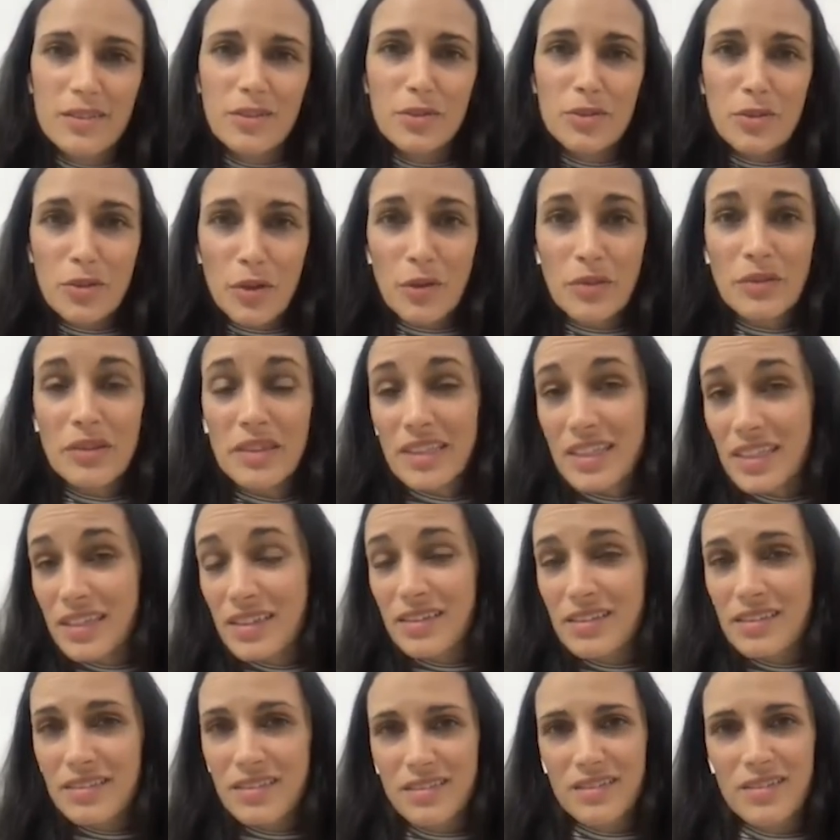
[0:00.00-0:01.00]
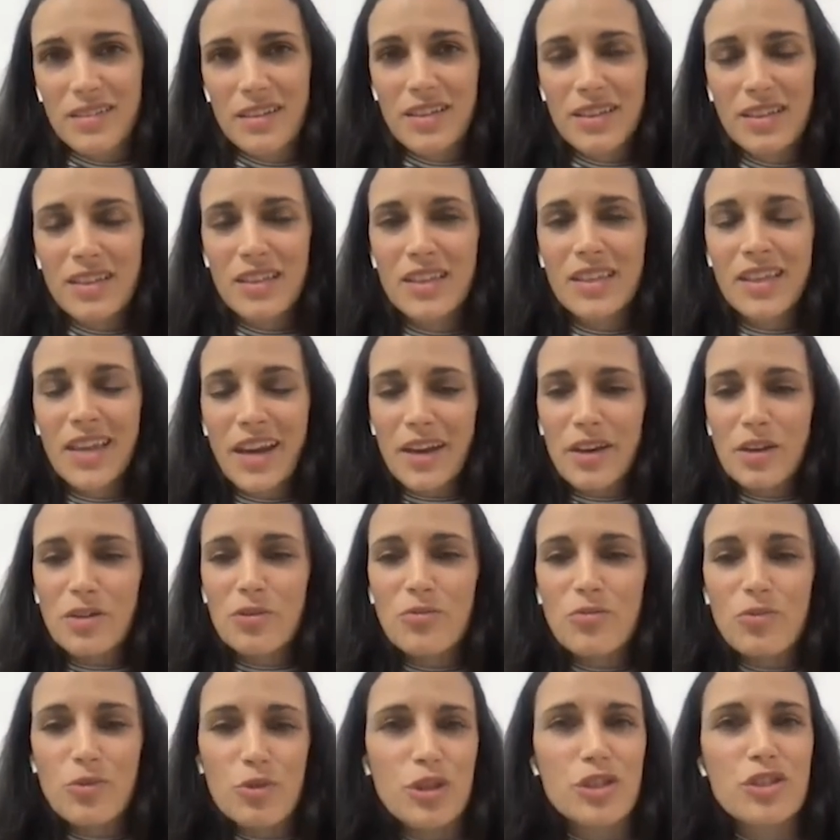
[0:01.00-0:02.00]
you don't need an
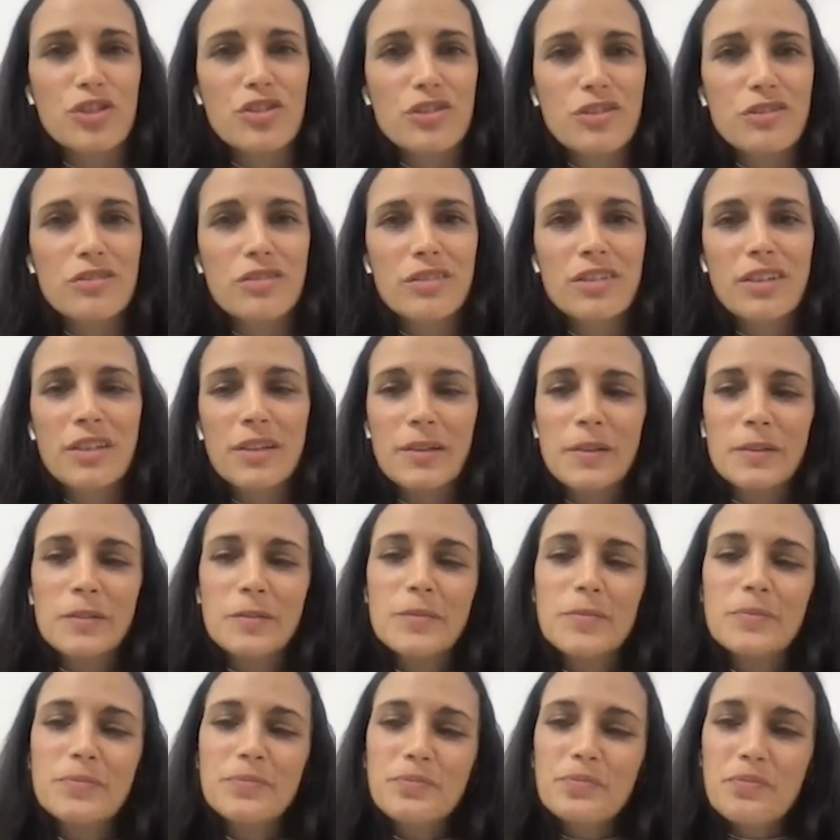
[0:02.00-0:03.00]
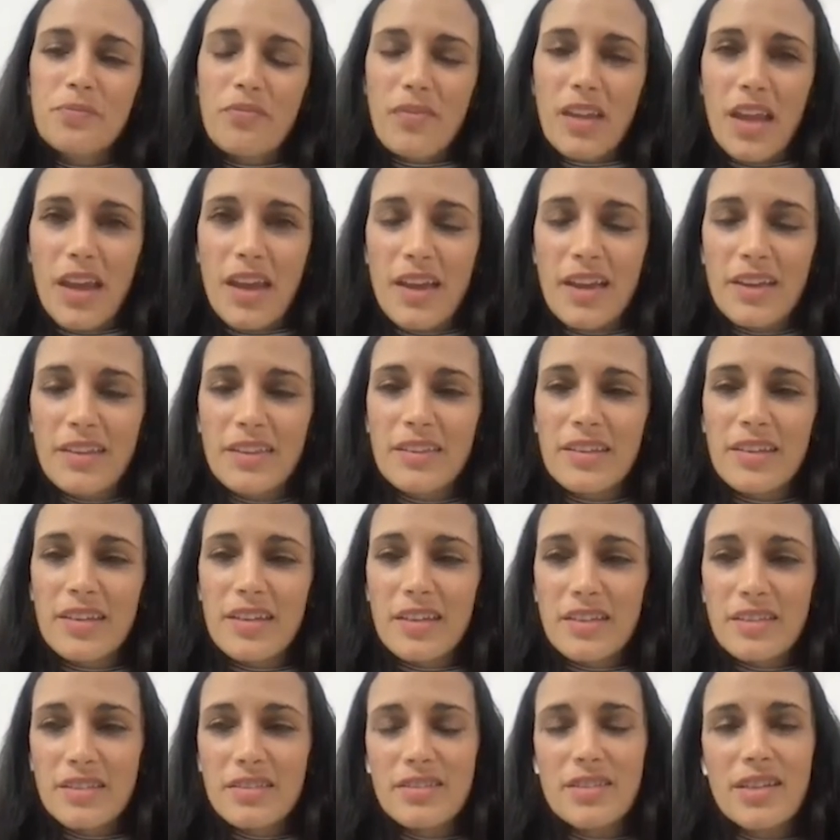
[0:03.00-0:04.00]
entire bridge. And
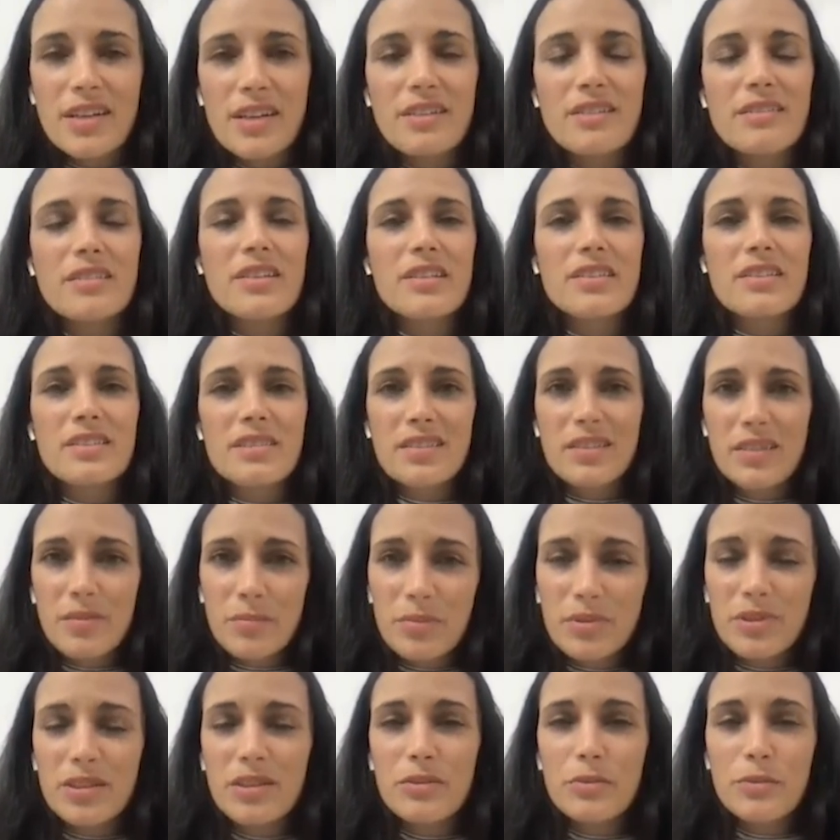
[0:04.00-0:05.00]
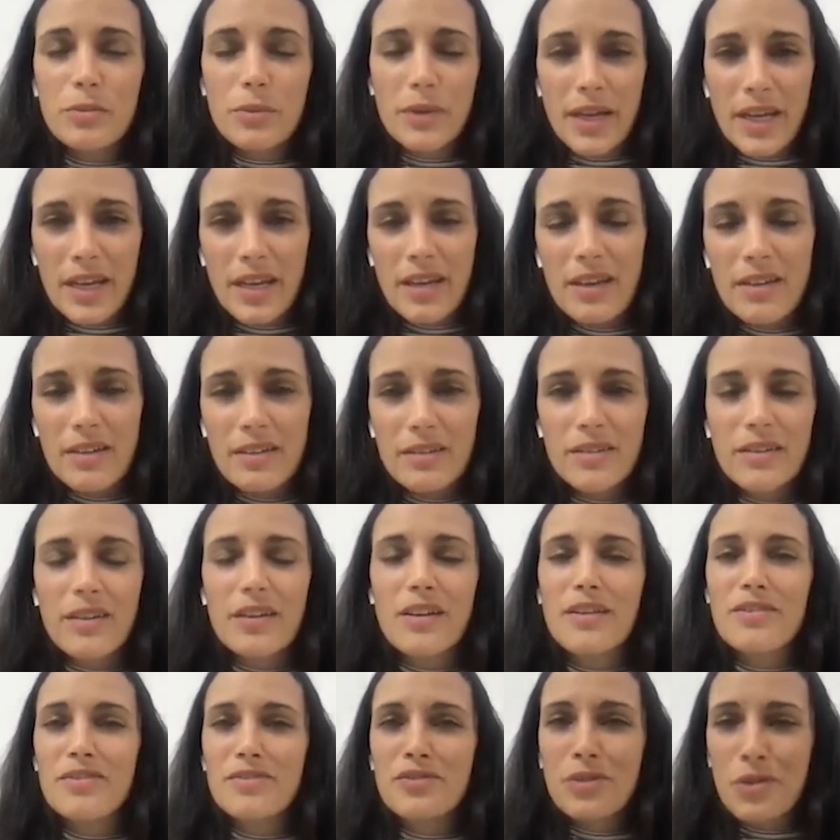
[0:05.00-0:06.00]
is there a simpler way?
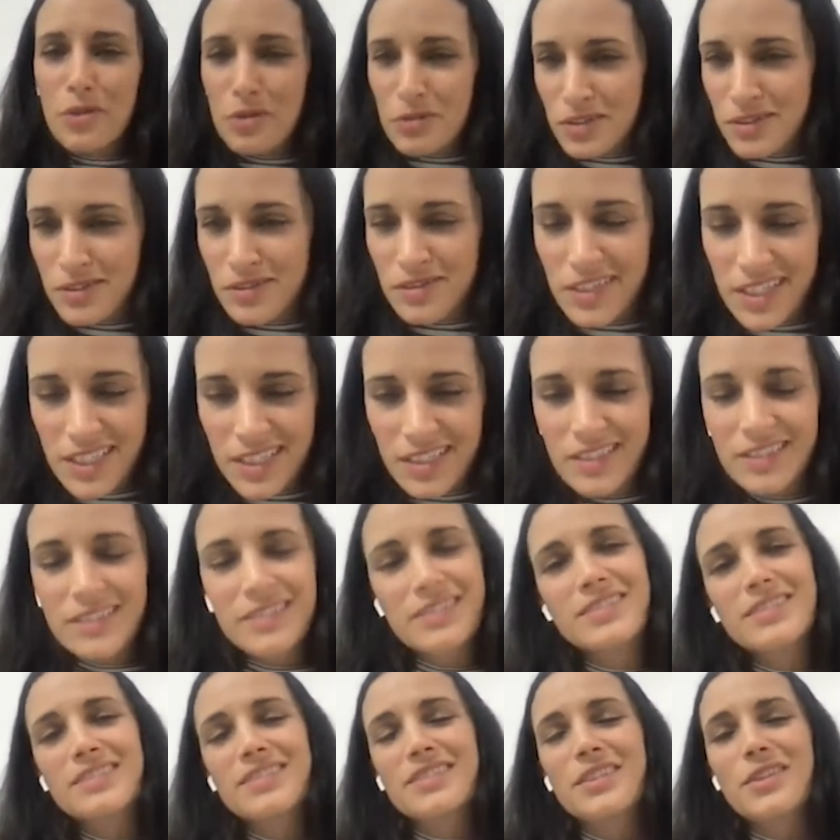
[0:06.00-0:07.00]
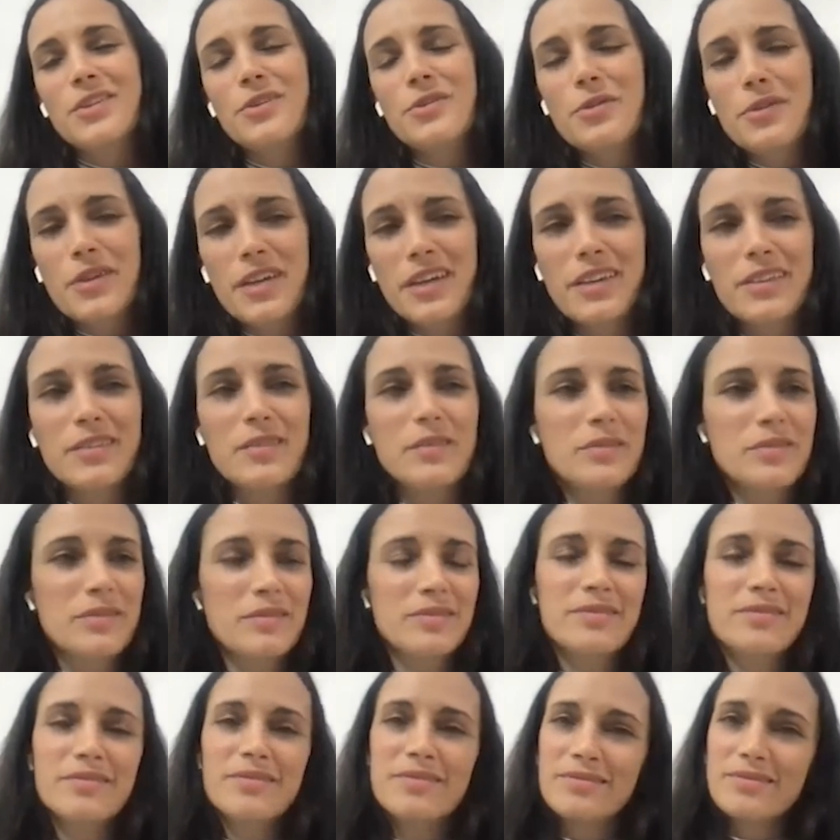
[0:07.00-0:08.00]
Of course there is. You can
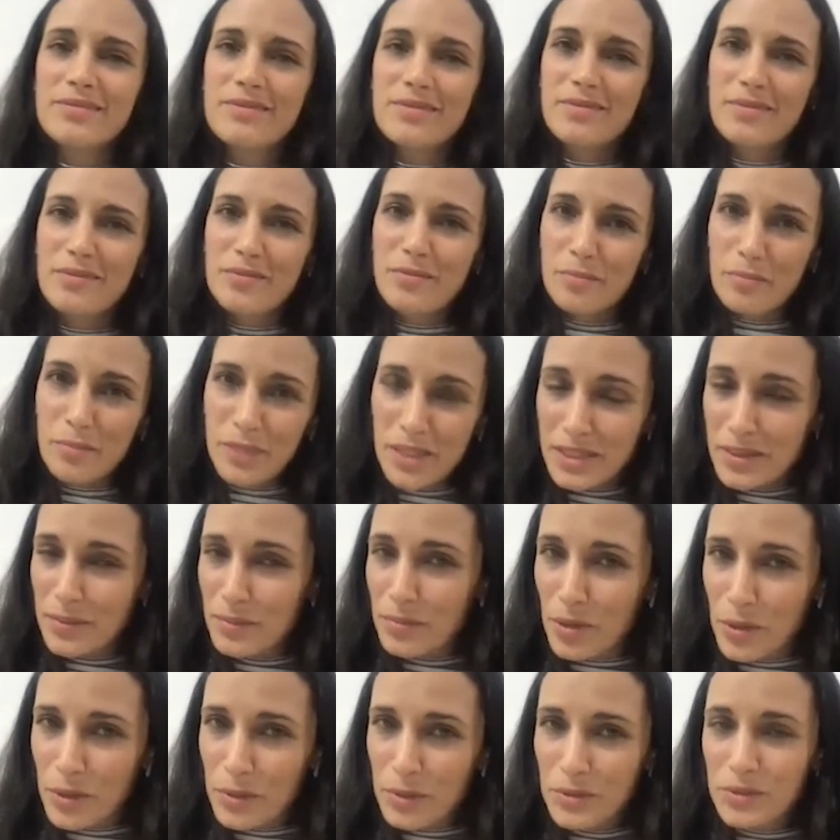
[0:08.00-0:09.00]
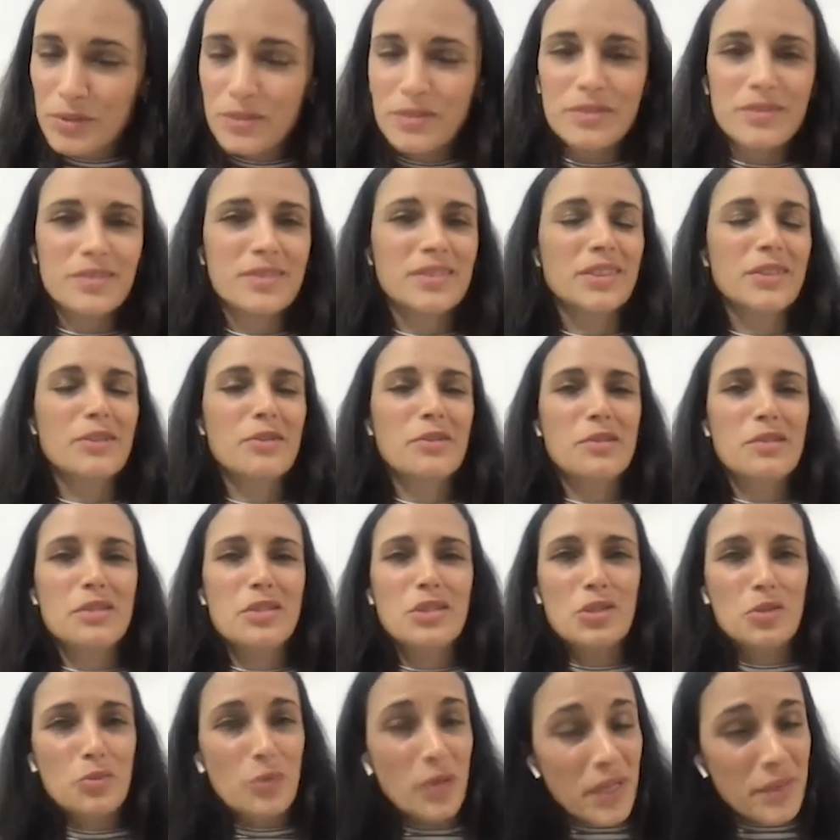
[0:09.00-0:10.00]
build a boat, you can
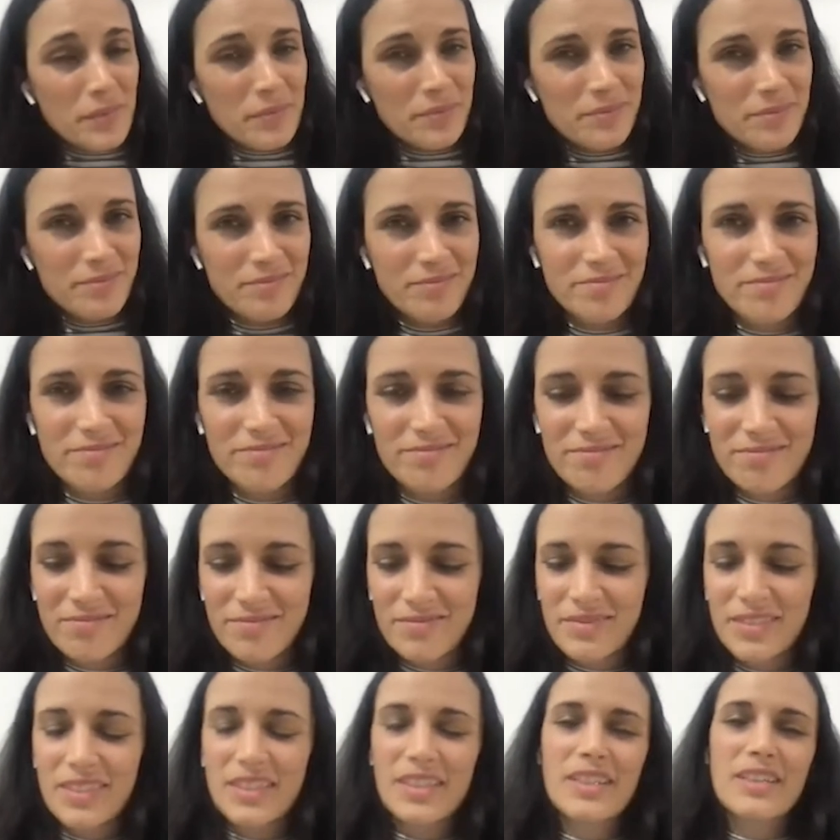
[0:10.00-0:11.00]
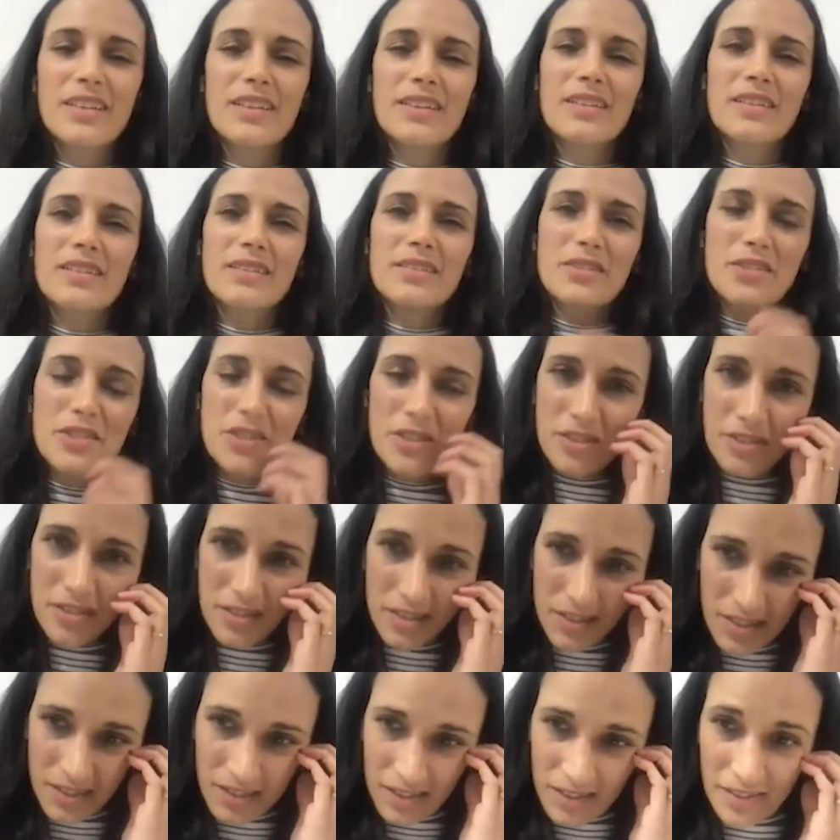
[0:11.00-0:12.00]
swim.
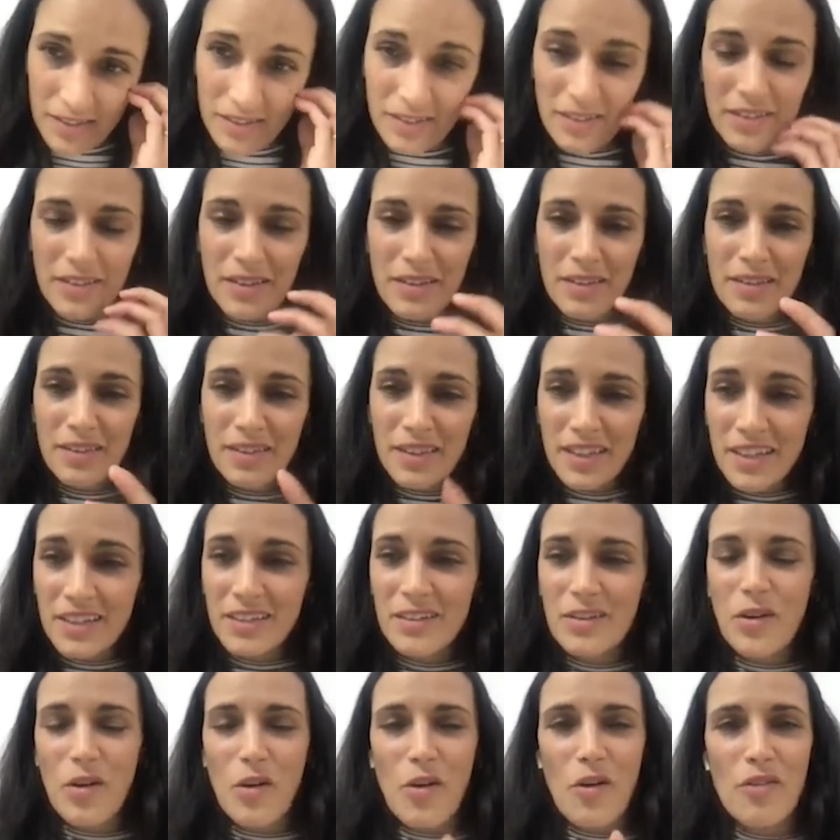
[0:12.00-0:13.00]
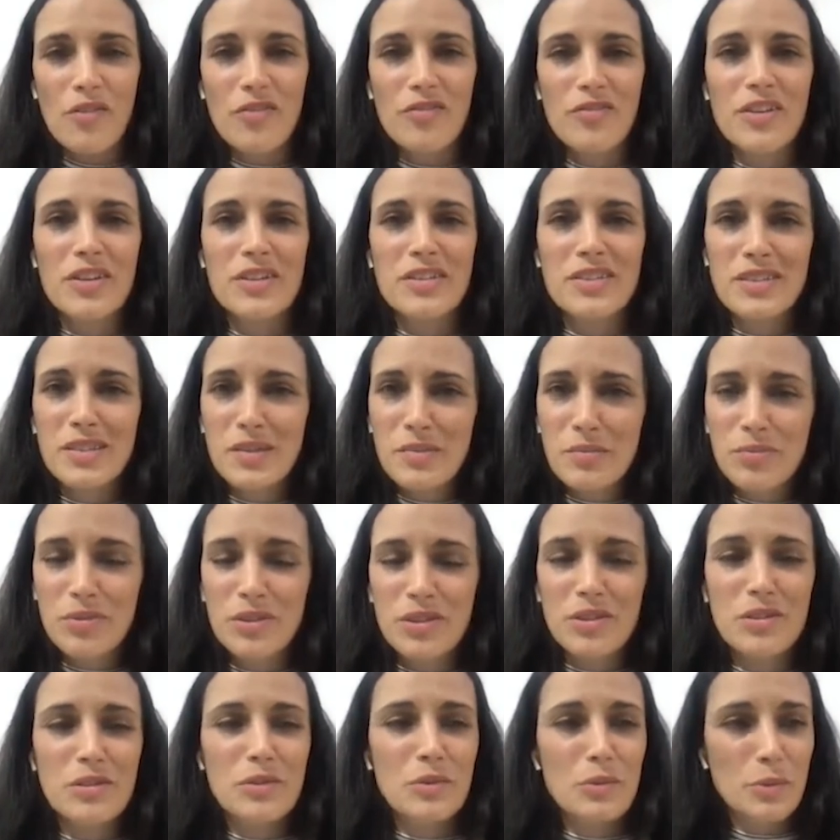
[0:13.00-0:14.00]
Just think of a
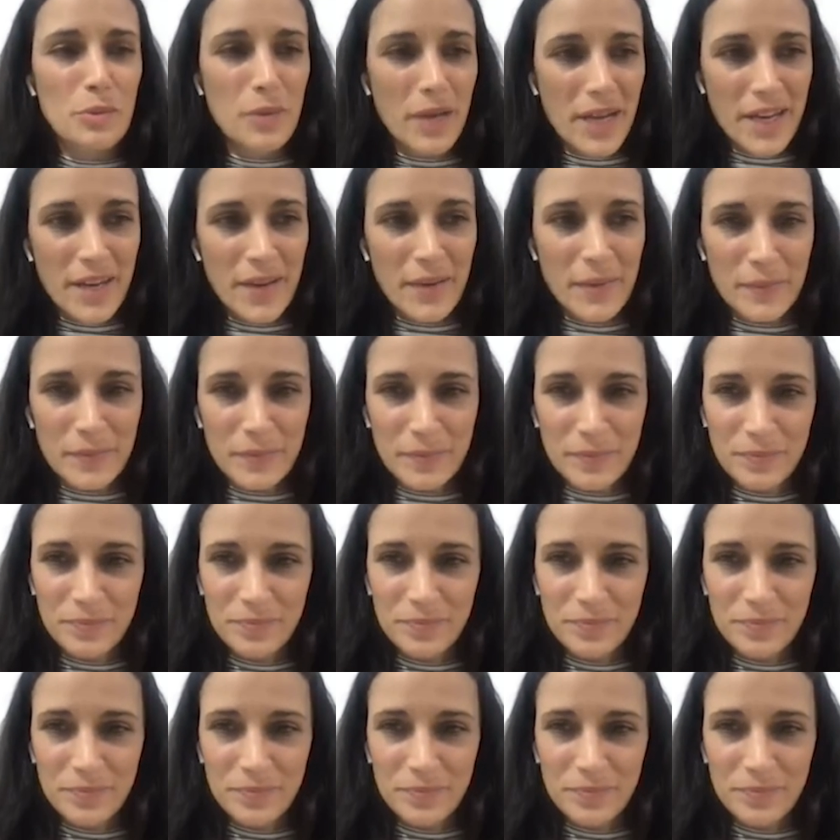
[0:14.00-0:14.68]
simpler way.